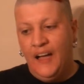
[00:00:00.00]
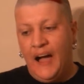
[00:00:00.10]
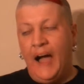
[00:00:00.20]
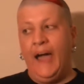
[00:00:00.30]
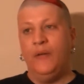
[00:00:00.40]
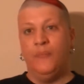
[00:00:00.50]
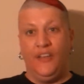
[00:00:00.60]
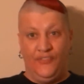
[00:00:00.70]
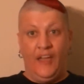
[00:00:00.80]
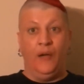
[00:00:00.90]
I
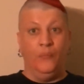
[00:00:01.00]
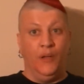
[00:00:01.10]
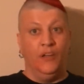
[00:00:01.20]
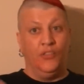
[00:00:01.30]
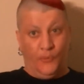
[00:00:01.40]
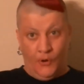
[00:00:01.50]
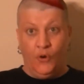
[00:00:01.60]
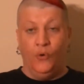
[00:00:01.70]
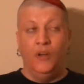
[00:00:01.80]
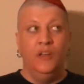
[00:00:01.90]
met them
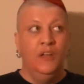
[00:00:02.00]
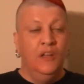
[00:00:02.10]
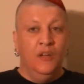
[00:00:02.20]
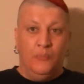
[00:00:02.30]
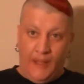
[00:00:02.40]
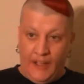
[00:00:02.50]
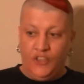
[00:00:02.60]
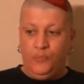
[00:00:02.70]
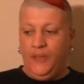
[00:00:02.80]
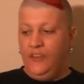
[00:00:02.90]
through my
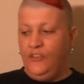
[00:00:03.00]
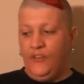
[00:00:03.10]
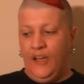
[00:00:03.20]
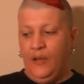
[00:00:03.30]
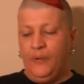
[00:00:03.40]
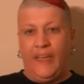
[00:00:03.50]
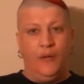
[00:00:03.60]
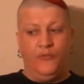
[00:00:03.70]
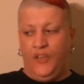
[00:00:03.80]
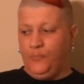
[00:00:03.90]
husband,
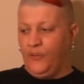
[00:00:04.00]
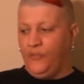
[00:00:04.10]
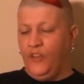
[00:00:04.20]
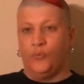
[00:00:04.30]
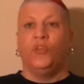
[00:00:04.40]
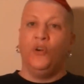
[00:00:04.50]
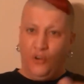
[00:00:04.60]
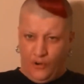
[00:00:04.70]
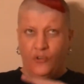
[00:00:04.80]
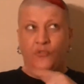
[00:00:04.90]
became Facebook friends with
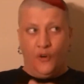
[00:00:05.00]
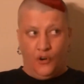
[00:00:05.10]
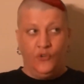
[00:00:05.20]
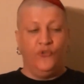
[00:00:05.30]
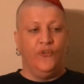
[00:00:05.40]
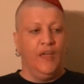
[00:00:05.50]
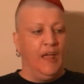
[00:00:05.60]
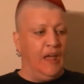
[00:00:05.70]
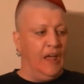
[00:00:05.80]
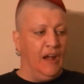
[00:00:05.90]
her first,
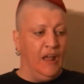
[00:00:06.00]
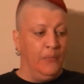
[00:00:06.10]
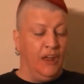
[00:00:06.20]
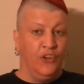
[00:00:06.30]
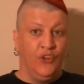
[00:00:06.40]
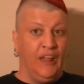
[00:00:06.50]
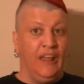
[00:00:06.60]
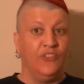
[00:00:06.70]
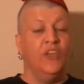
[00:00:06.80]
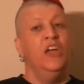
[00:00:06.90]
and I mean,
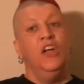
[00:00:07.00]
she's